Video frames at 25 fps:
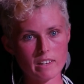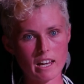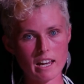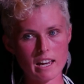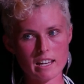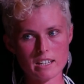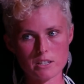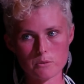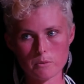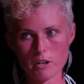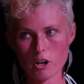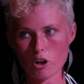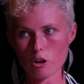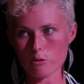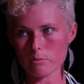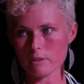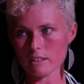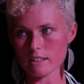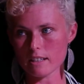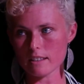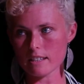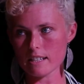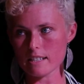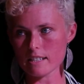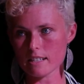And we're hoping
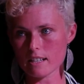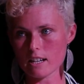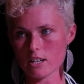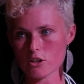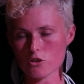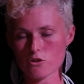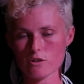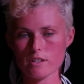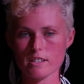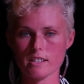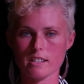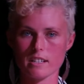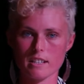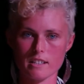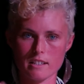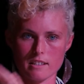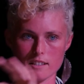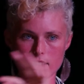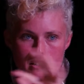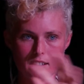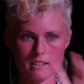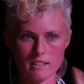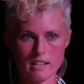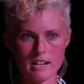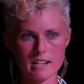that these countries
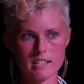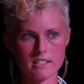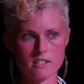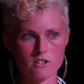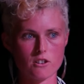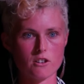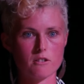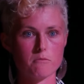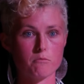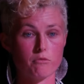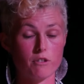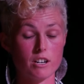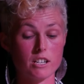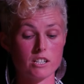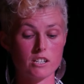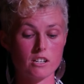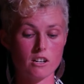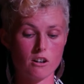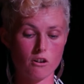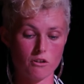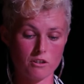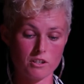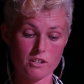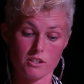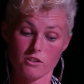can exert pressure
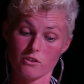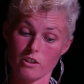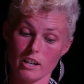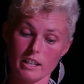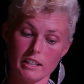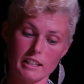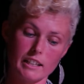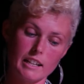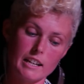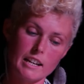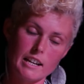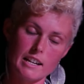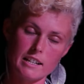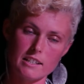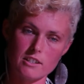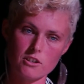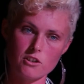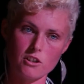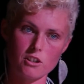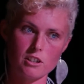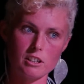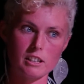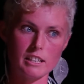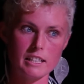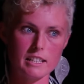on Australia
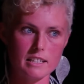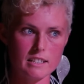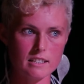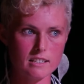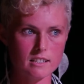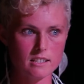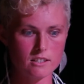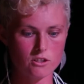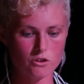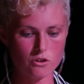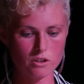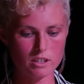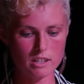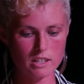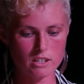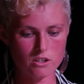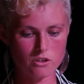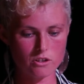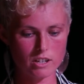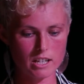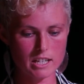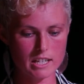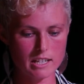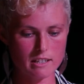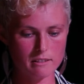externally to join the
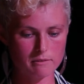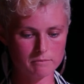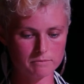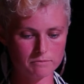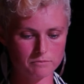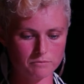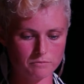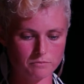treaty.